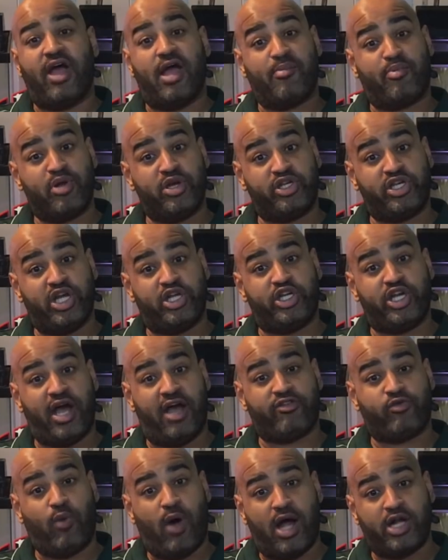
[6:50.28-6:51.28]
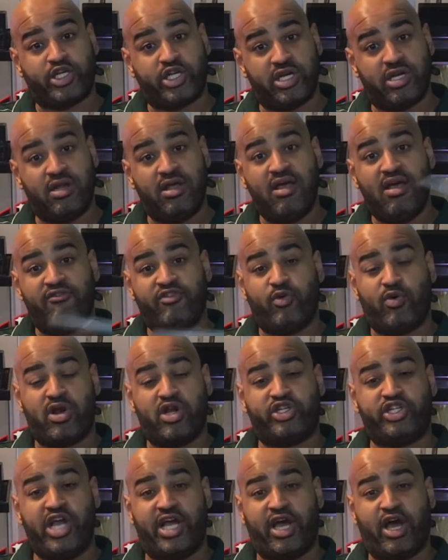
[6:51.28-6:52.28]
appreciate you guys watching. If you want to
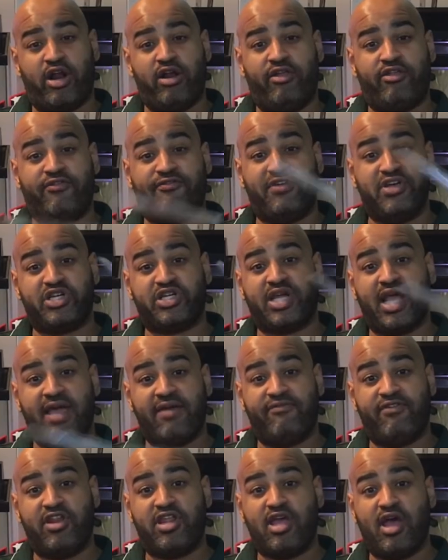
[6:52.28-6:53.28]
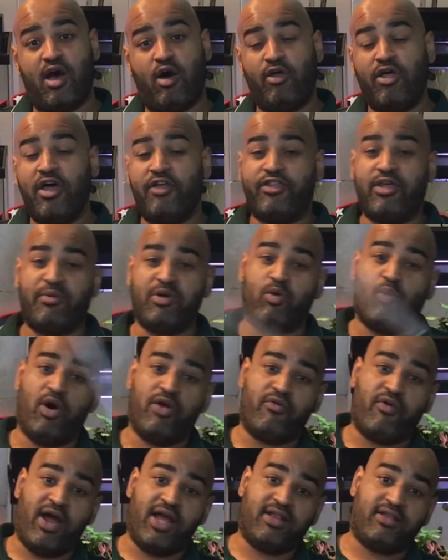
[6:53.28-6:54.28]
check out another Fish Cave video, there'll be one
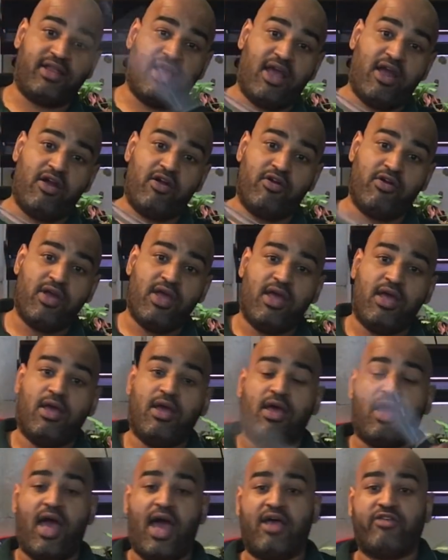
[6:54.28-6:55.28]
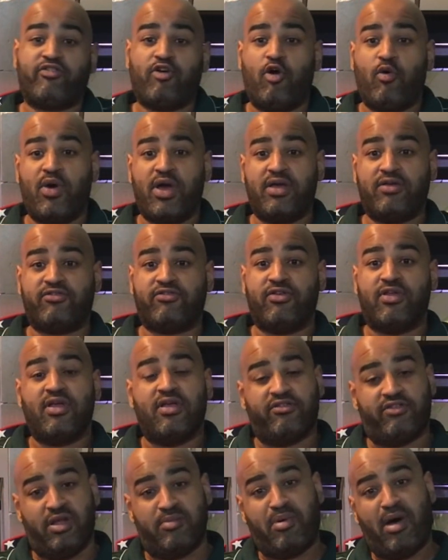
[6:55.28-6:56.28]
right there. As always,
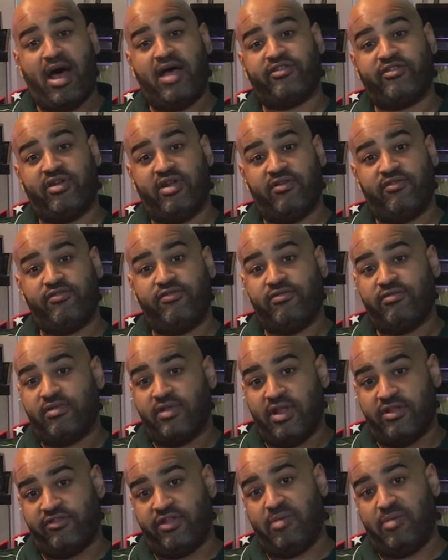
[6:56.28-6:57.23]
stay positive and stay